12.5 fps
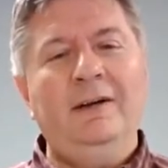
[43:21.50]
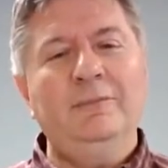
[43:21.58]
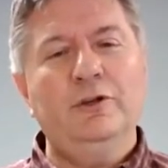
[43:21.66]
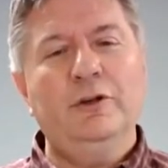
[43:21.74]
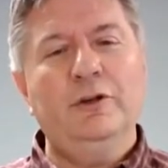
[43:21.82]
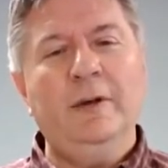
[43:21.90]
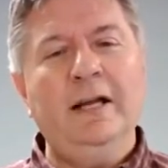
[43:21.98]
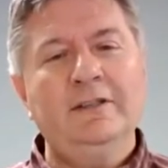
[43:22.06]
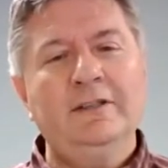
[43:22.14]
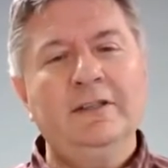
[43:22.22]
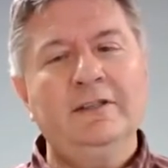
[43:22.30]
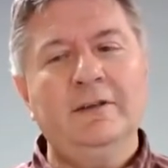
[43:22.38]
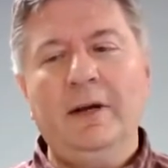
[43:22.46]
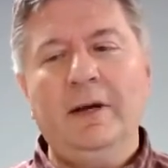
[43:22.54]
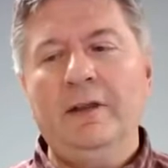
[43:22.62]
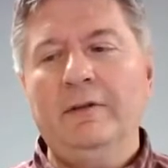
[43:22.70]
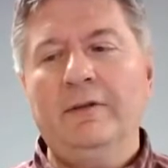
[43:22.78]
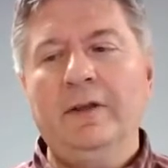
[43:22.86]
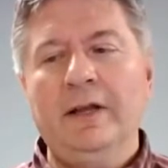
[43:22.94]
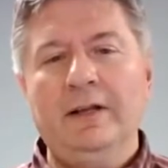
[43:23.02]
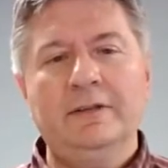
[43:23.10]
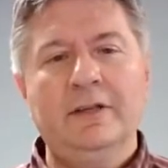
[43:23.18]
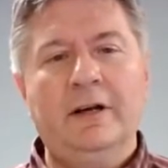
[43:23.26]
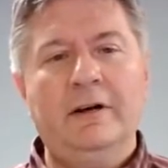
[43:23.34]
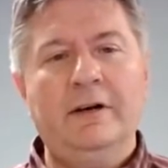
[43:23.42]
So you might see some other things
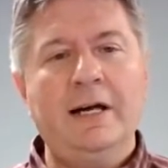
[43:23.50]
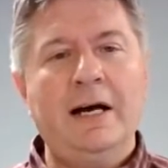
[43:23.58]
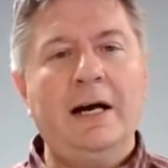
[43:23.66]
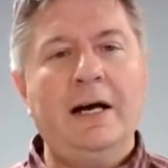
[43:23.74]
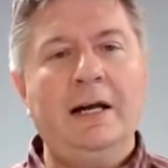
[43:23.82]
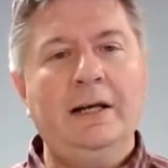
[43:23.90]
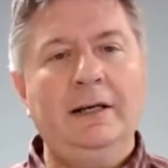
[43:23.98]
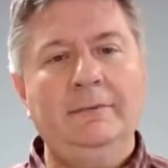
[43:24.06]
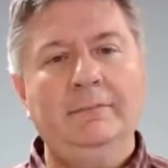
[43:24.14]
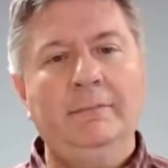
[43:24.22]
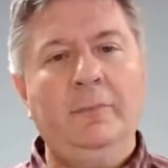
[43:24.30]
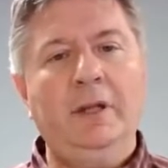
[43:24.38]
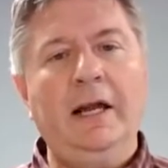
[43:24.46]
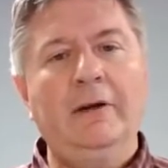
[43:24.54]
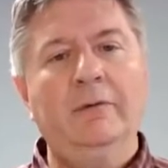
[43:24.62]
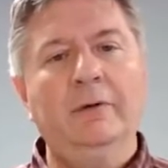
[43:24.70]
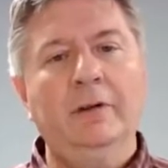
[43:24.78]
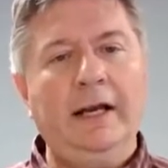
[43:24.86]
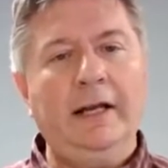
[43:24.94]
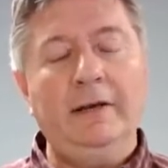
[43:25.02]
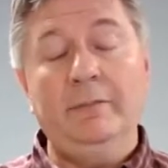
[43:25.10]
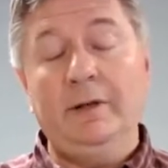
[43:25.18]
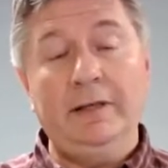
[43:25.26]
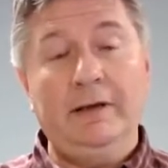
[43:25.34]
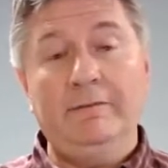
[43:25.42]
that are non-blank related,
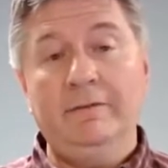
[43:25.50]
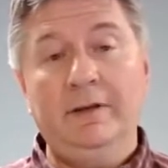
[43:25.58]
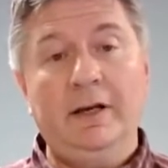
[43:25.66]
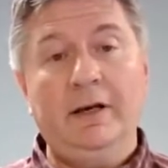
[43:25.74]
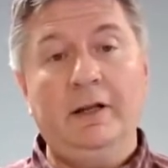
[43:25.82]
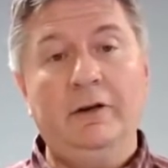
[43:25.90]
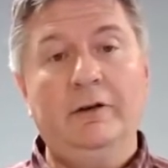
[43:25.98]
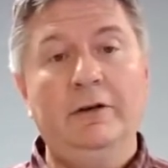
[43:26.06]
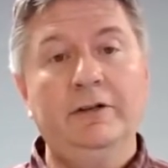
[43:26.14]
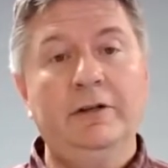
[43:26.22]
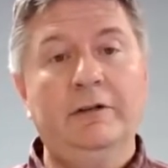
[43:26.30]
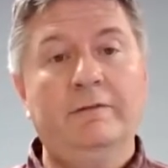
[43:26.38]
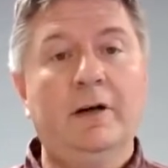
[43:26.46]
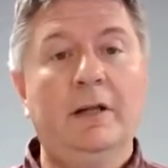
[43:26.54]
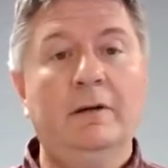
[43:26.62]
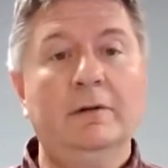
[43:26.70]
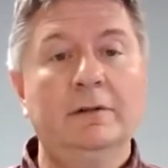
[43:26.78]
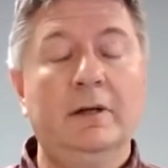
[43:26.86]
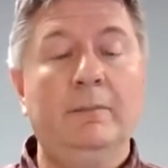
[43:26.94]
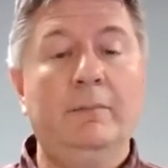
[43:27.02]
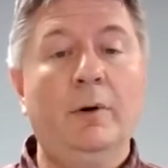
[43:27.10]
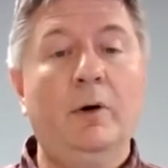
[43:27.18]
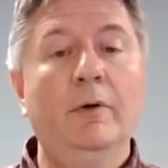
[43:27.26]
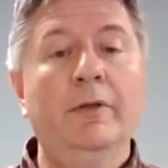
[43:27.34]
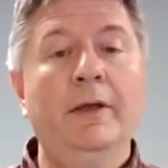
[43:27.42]
but definitely I'd encourage you to follow us on
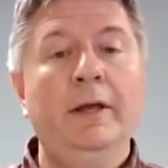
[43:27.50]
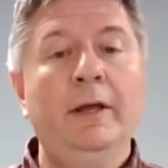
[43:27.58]
both.